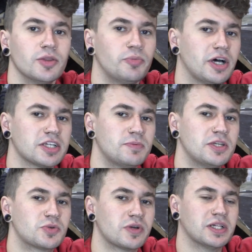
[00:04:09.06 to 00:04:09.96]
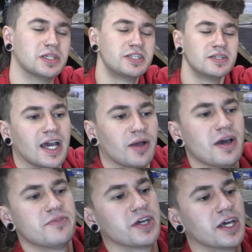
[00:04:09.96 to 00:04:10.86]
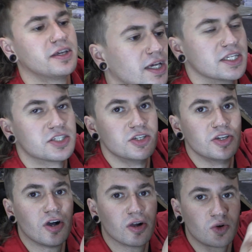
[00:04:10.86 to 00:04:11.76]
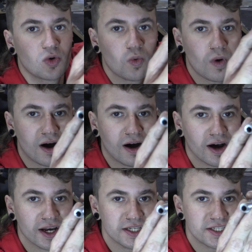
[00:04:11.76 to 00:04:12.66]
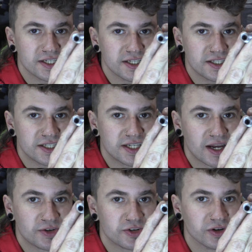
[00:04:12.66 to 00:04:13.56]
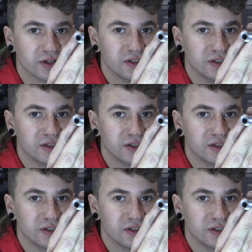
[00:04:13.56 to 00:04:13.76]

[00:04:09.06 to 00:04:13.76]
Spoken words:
The part's been drilled, however, it's not quite central.